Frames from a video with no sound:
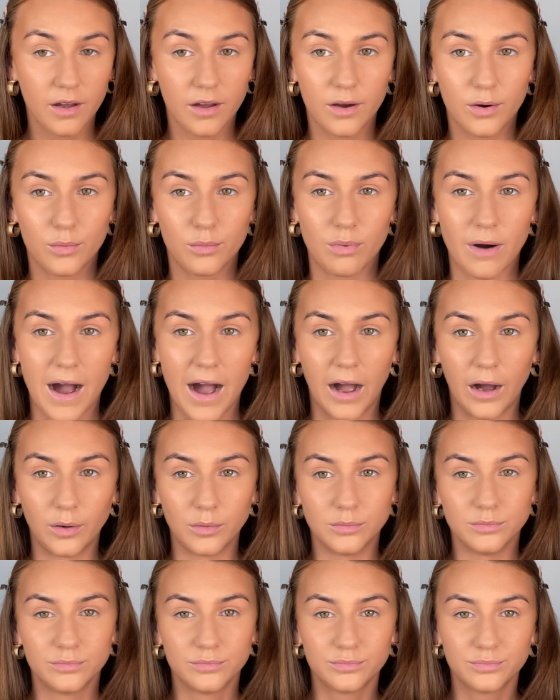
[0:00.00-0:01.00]

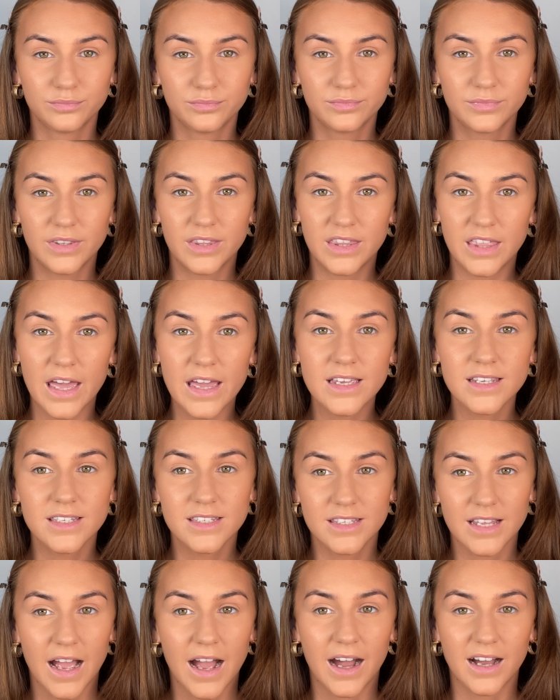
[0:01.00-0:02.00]
Wow, this
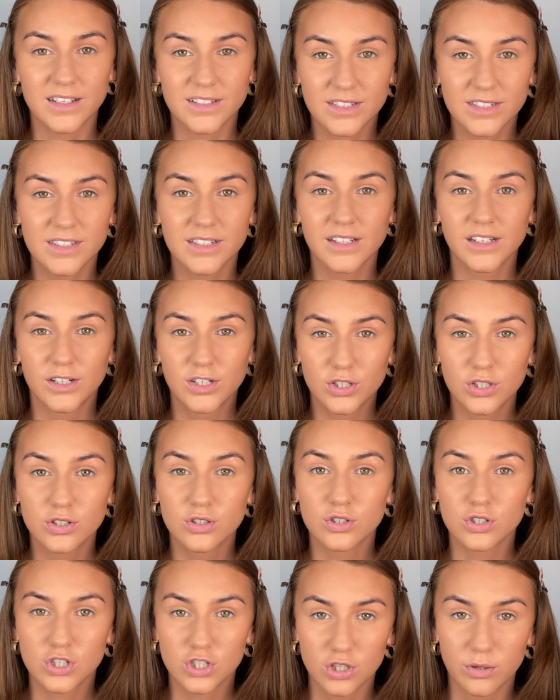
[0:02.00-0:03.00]
has
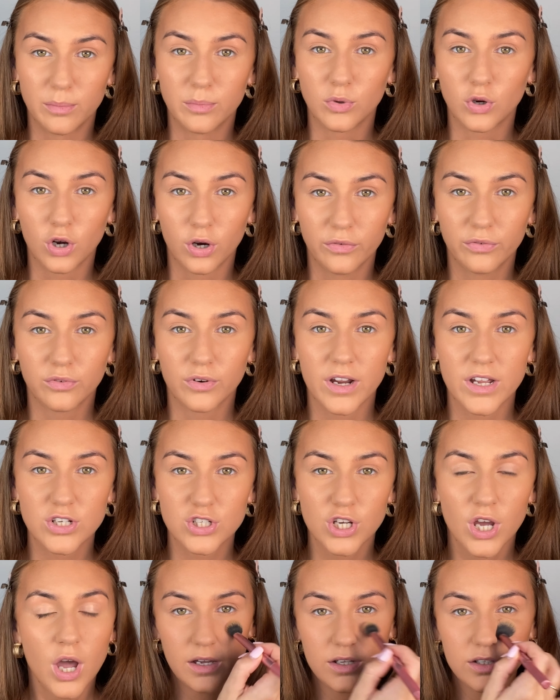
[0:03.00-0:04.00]
some
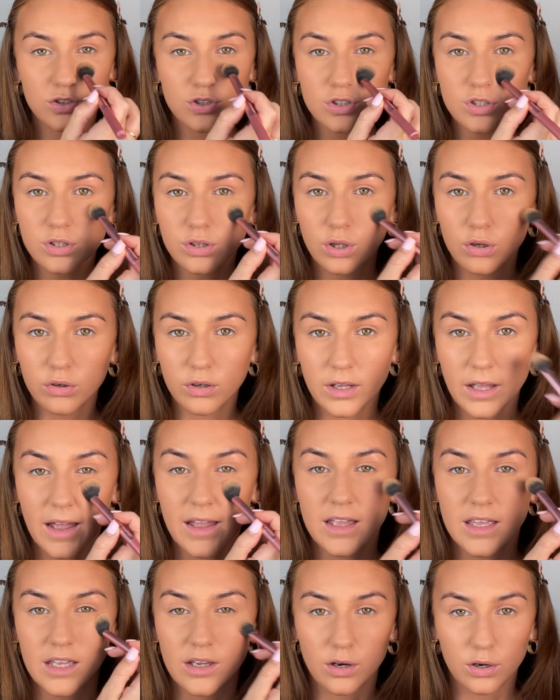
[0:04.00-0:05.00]
coverage. It doesn't look
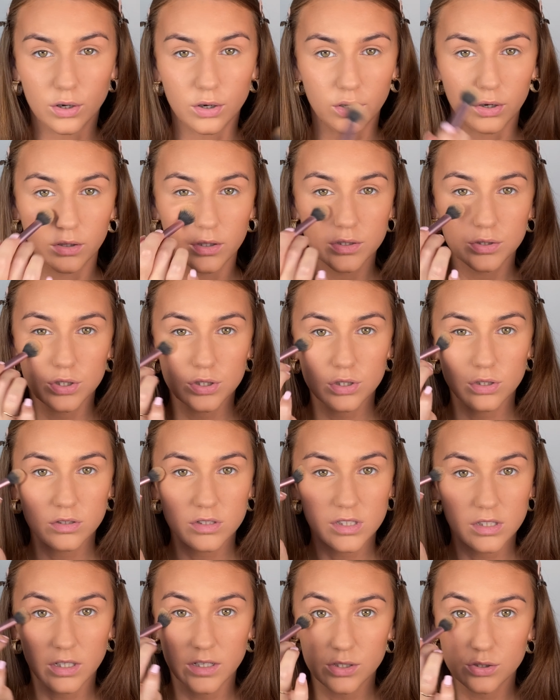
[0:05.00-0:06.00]
cakey at all, it just looks
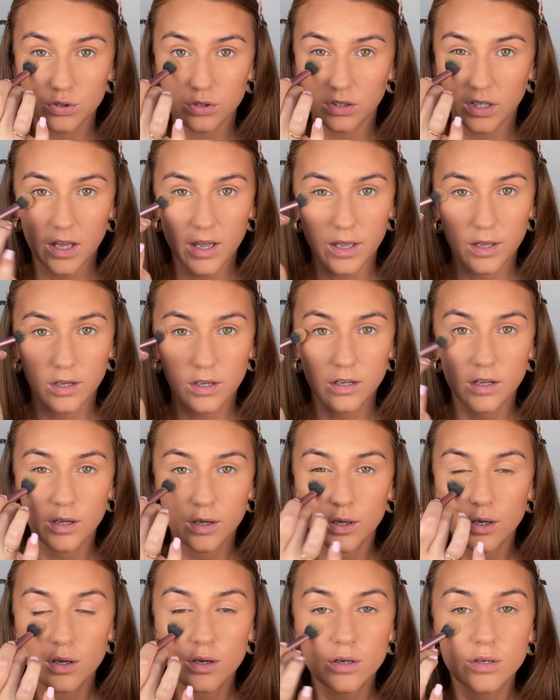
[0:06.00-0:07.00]
literally
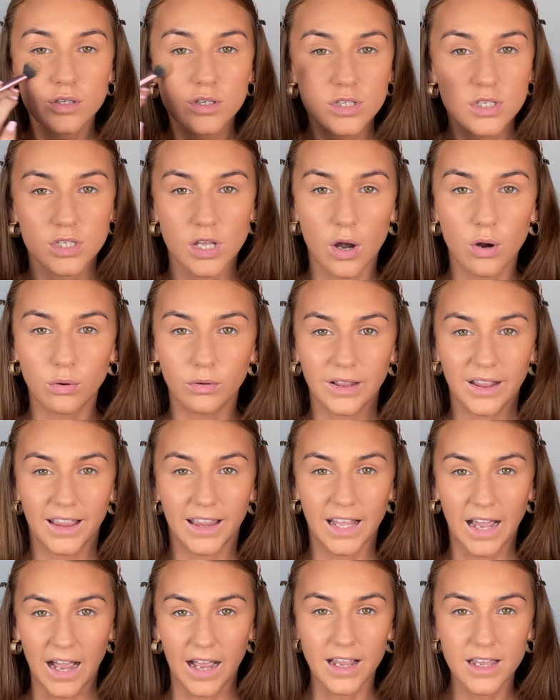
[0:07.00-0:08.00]
so
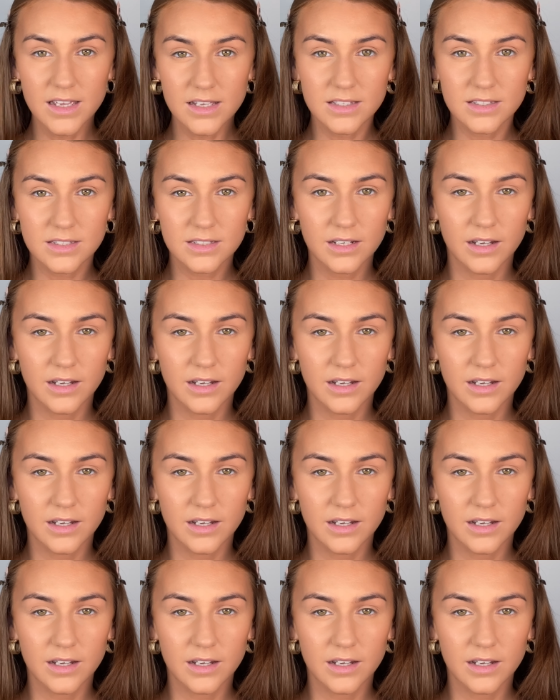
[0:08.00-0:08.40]
light.